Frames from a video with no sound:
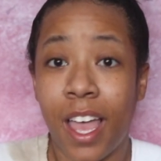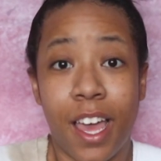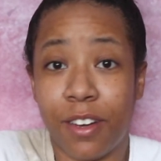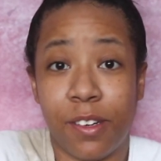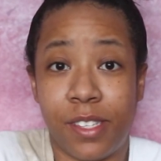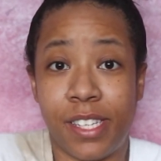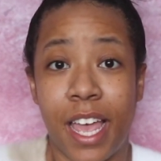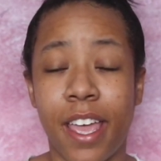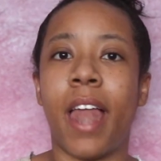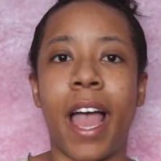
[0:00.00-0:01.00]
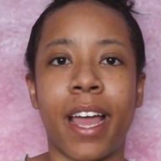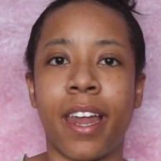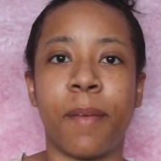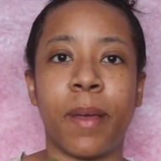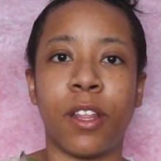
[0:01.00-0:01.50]
I don't know what to say. I
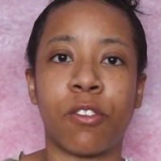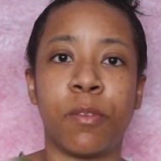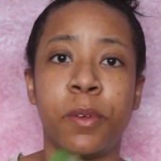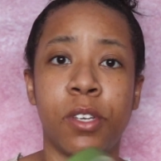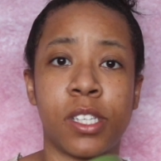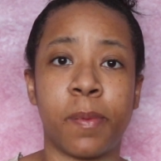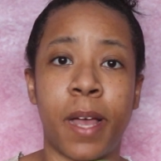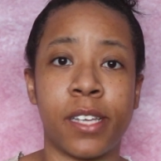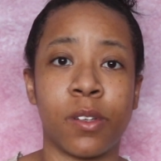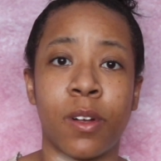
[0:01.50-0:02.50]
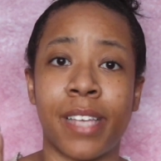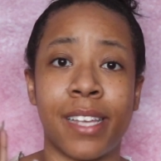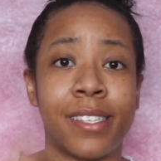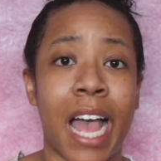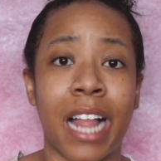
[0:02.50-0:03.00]
got it at my local beauty supply store. It's
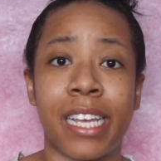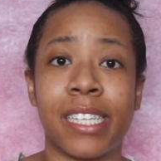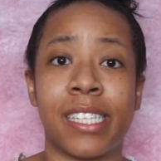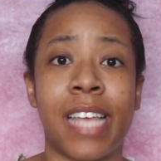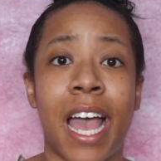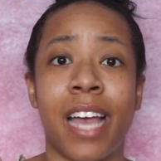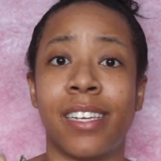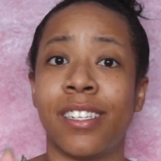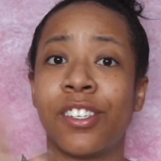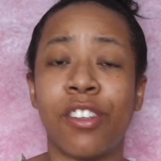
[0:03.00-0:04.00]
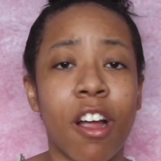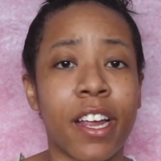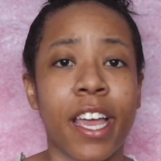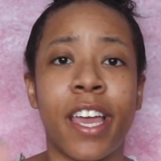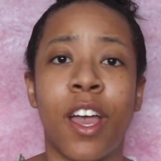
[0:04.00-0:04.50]
at Sally's, it's at
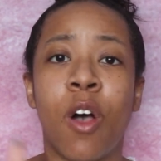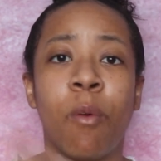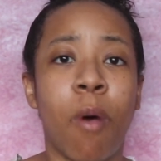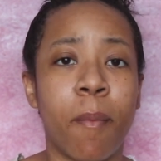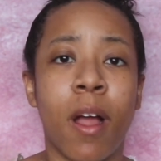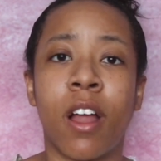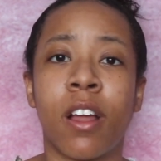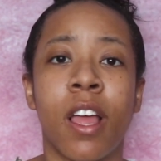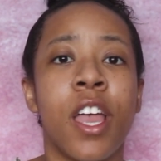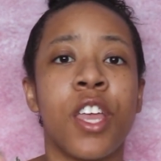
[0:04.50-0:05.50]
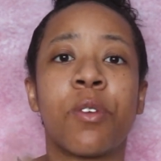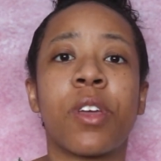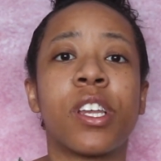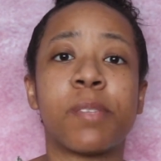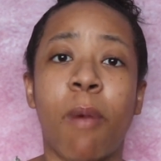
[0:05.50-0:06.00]
Target, Walmart. You can
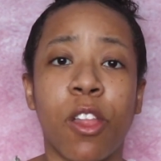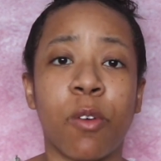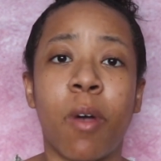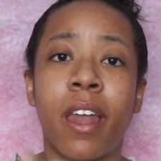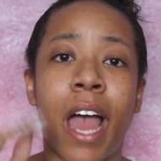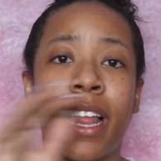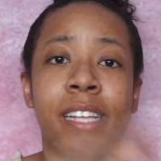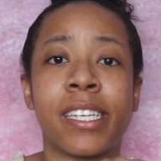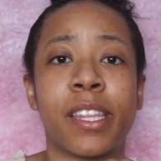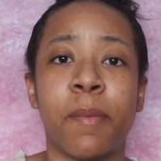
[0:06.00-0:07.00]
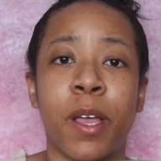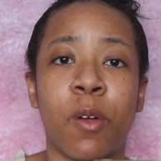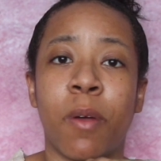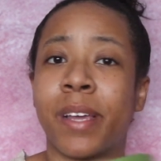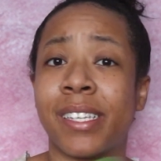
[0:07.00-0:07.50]
get a smaller one. I like to get the big
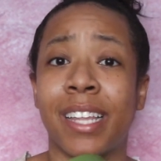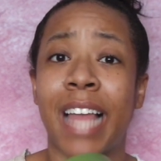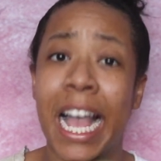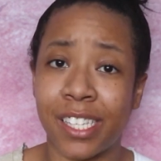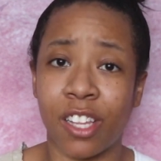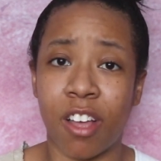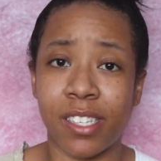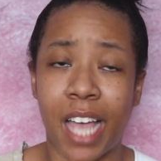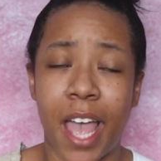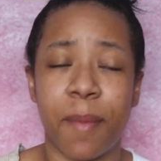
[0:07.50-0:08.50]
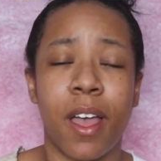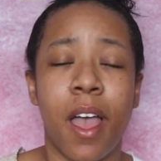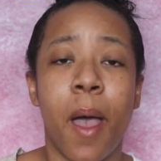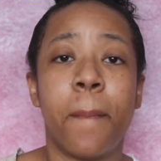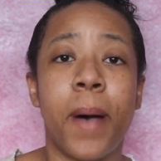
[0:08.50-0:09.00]
one because it lasts a long time.
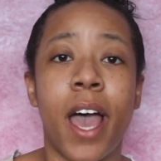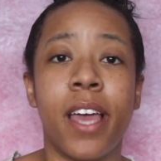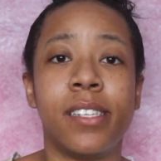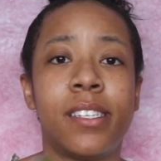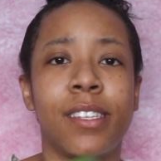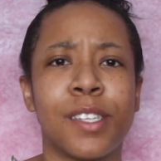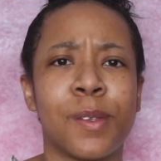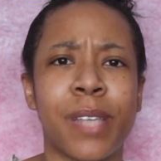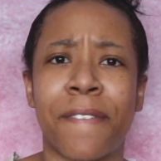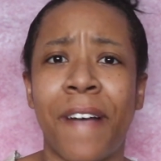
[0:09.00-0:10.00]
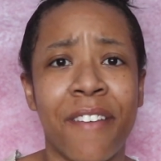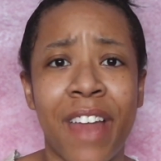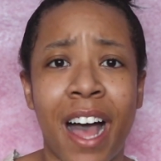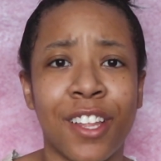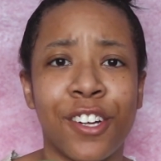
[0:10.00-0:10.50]
But this was like $5,
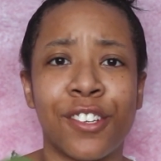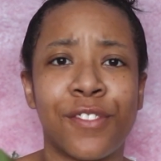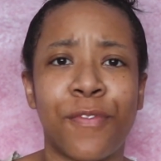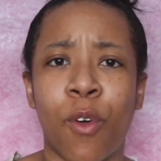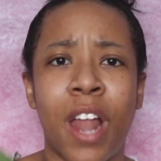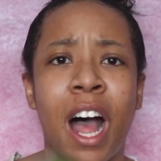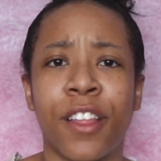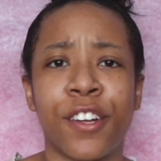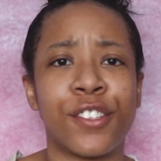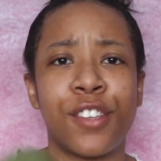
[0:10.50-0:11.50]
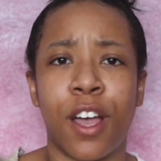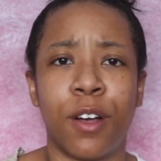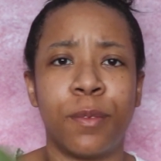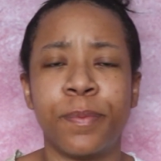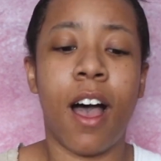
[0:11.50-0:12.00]
$4,
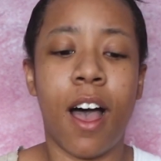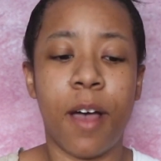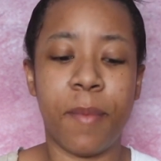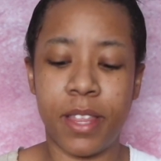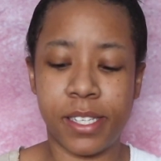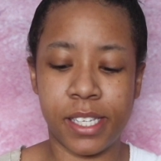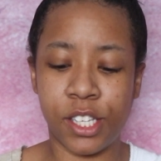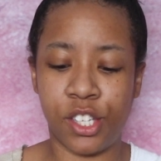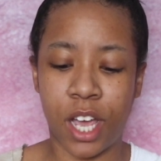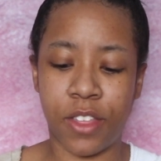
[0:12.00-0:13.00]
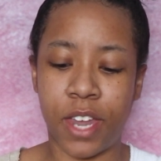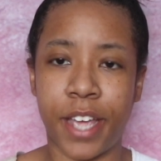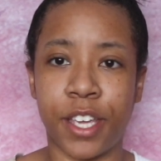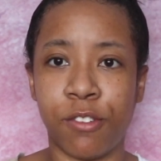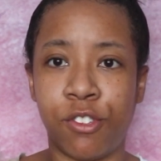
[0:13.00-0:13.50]
so. And this is the gel that I
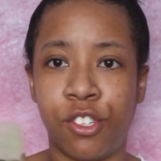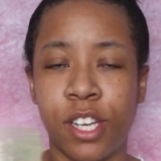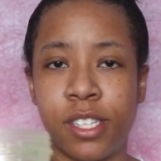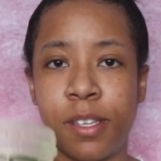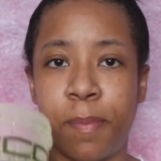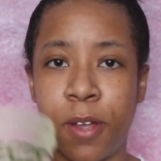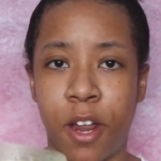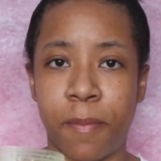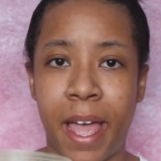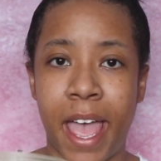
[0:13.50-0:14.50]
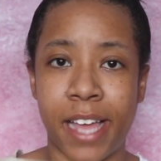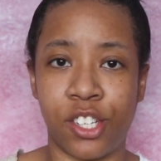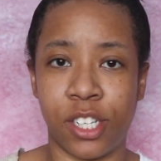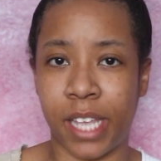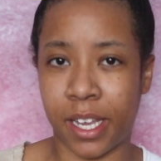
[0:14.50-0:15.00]
use just to put on my
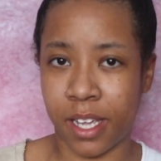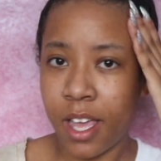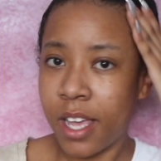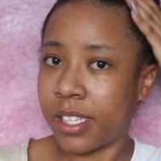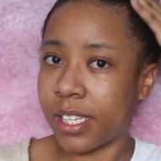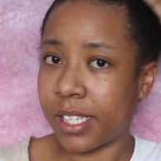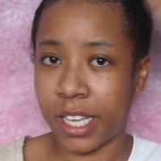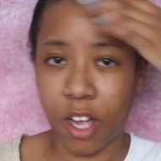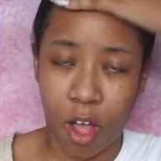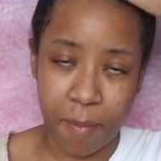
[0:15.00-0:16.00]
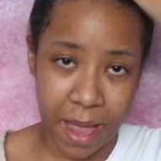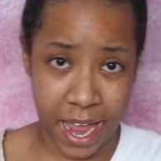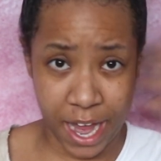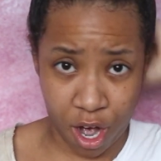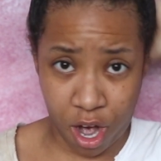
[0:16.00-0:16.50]
edges, like to slick all my
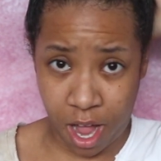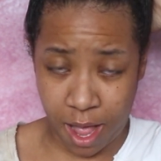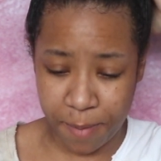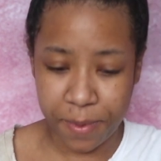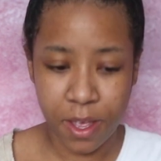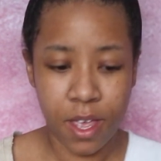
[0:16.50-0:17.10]
hair up.